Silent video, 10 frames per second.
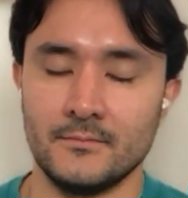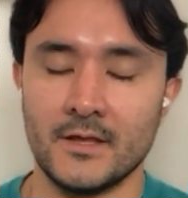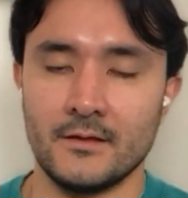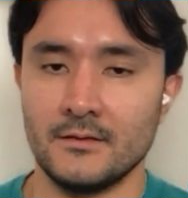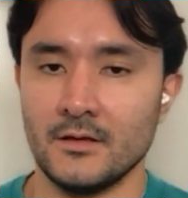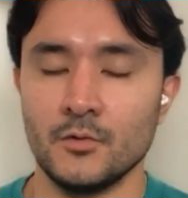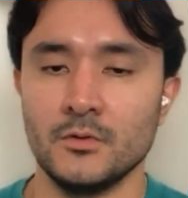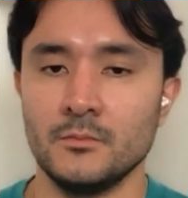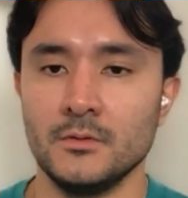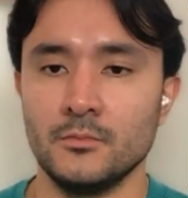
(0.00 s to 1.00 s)
that the
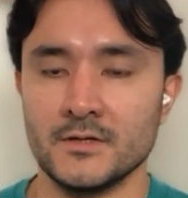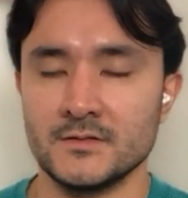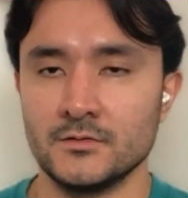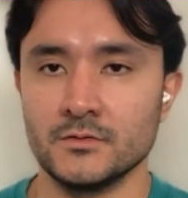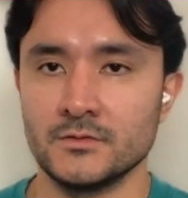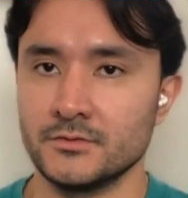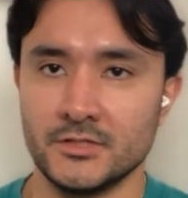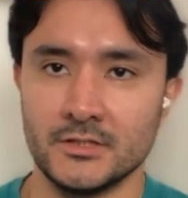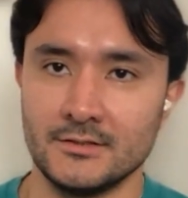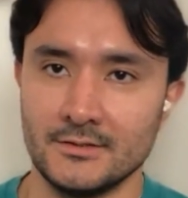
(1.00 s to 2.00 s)
Airbnb pricing tools are
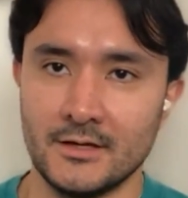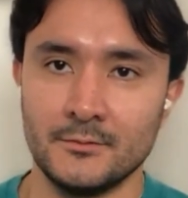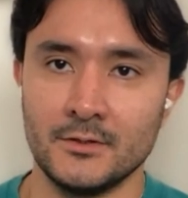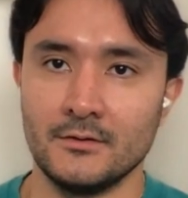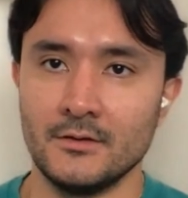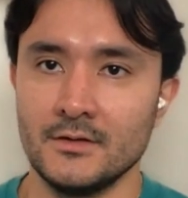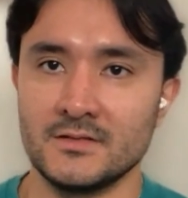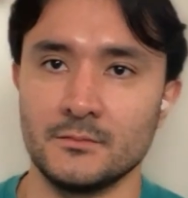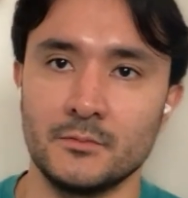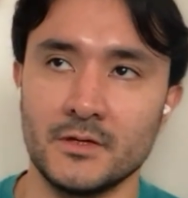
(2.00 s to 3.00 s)
shit. I mean,
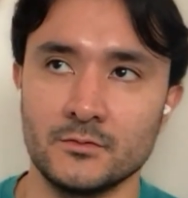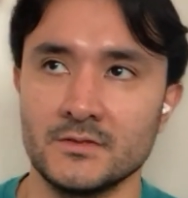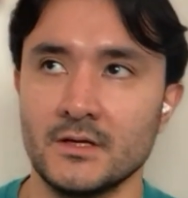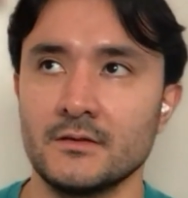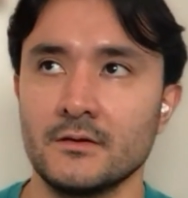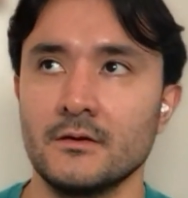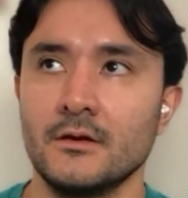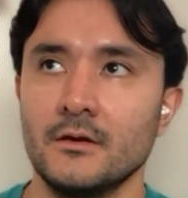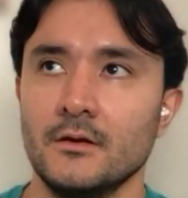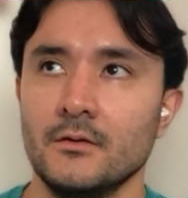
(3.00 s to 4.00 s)
some of the best ones out there.
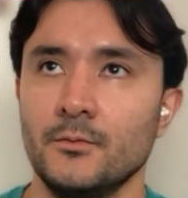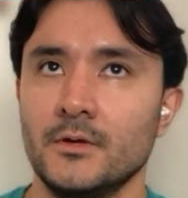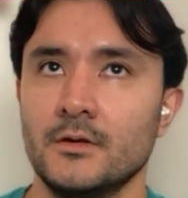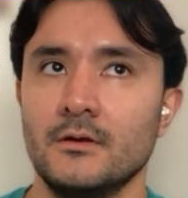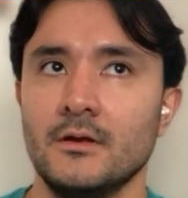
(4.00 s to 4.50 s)
We could